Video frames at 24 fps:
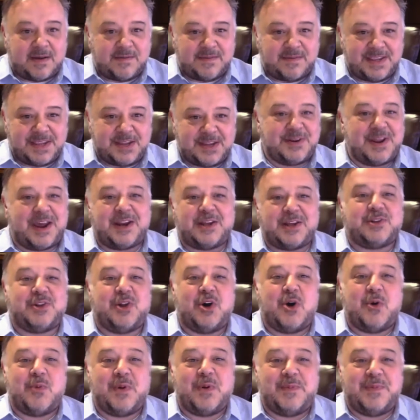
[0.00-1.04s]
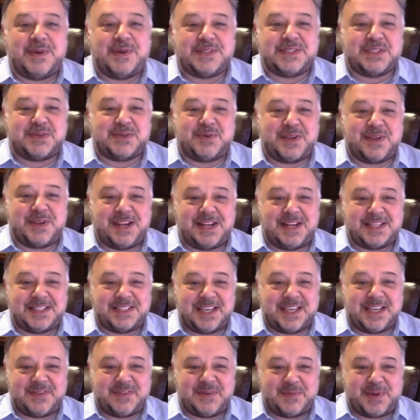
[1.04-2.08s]
you're not a global business where you needed
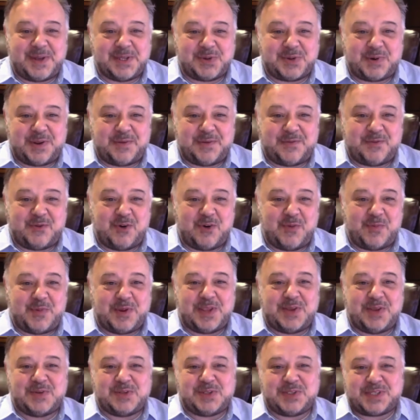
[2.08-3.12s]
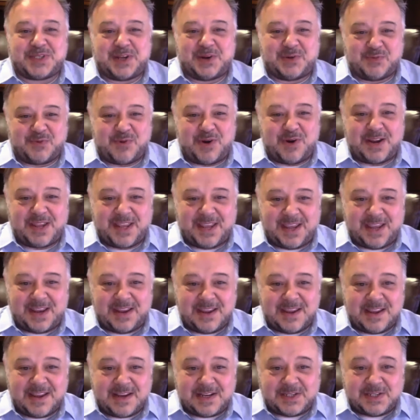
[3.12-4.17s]
7/24, but you're just kind of running it
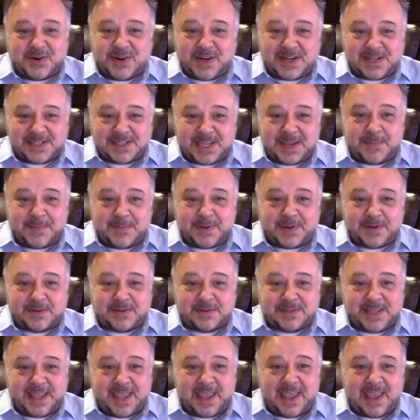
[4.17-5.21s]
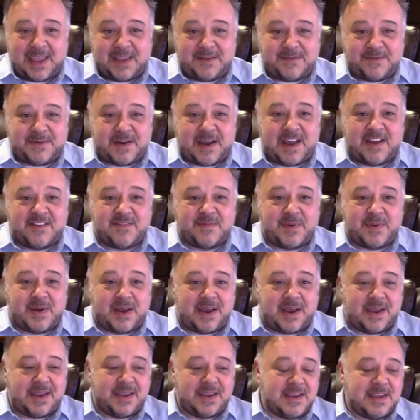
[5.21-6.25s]
during a typical day,
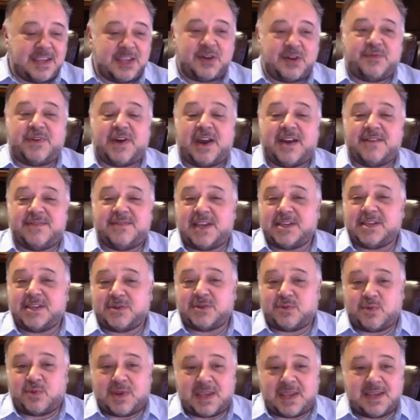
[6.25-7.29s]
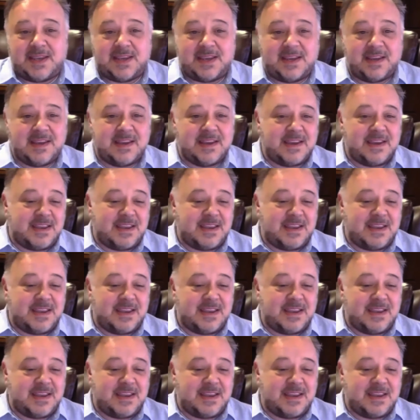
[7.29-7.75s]
5 days a week.